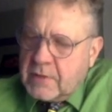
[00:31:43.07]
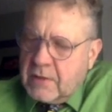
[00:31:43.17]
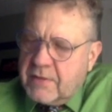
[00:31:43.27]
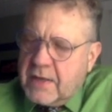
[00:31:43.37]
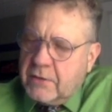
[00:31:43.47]

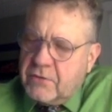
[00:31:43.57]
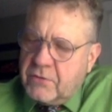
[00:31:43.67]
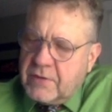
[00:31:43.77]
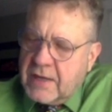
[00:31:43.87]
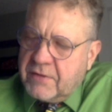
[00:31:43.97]
Then I'll do
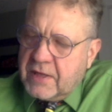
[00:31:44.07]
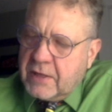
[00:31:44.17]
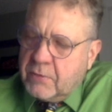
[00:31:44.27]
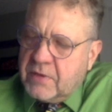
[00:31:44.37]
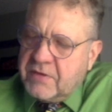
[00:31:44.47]
now the inner
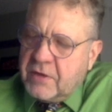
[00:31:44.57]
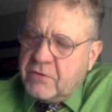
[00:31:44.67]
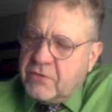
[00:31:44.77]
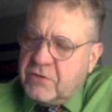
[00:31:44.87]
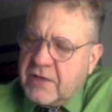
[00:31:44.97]
ones here,
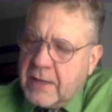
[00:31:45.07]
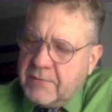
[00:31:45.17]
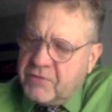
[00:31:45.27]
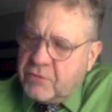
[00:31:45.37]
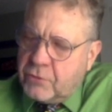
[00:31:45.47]
2 times
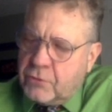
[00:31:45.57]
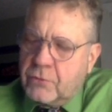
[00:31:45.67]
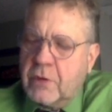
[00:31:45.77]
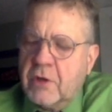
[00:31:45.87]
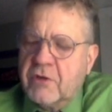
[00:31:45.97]
2
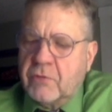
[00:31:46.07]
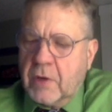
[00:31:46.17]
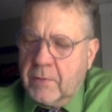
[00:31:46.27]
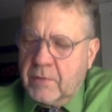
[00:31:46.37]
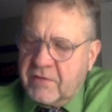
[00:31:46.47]
square
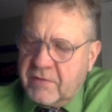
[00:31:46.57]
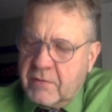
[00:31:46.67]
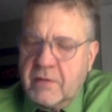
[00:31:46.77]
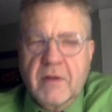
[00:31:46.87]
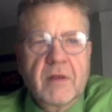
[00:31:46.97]
roots
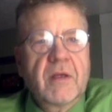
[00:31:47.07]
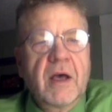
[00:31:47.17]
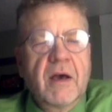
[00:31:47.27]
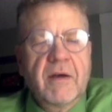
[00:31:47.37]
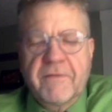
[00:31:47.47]

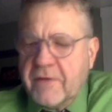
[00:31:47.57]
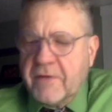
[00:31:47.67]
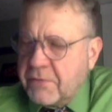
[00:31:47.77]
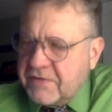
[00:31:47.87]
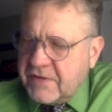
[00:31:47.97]
of
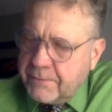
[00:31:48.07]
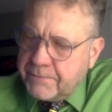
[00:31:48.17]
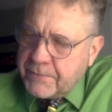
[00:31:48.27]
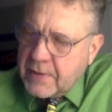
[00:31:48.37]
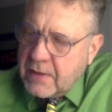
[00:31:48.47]
3C
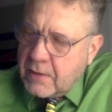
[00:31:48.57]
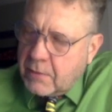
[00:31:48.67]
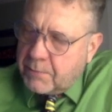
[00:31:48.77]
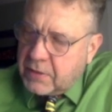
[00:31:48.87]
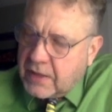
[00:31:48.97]

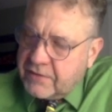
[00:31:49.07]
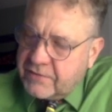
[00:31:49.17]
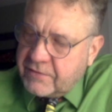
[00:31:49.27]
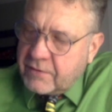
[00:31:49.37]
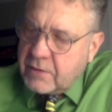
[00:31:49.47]

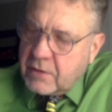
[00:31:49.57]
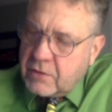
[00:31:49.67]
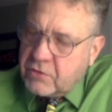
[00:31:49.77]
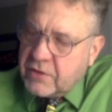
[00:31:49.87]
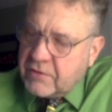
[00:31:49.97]
plus
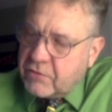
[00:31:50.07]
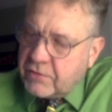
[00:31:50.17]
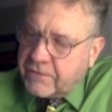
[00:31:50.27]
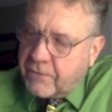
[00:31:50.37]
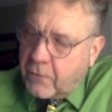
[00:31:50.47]
2 times 2 is
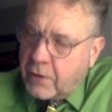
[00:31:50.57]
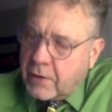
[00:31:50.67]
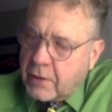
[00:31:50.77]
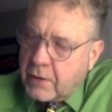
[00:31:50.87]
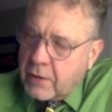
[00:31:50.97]
4
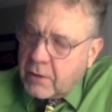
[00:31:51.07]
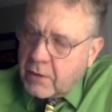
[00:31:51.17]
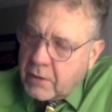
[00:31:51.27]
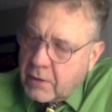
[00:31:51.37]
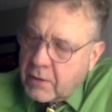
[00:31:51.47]

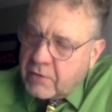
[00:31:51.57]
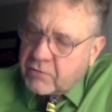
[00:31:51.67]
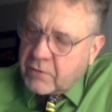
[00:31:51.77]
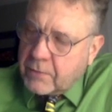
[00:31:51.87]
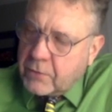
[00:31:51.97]

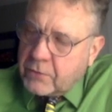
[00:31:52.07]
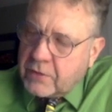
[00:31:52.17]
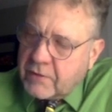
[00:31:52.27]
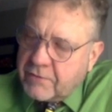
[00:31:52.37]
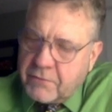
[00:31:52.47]
square root
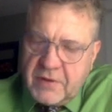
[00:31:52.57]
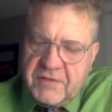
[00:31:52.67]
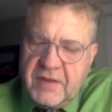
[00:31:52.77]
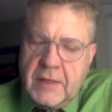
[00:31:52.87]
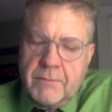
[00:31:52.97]
of
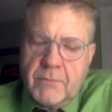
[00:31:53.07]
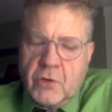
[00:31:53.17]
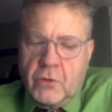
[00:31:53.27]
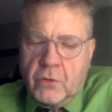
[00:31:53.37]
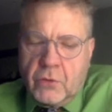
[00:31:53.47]
3C.
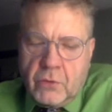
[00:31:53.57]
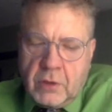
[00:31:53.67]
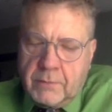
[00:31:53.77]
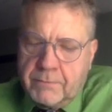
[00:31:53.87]
Cool.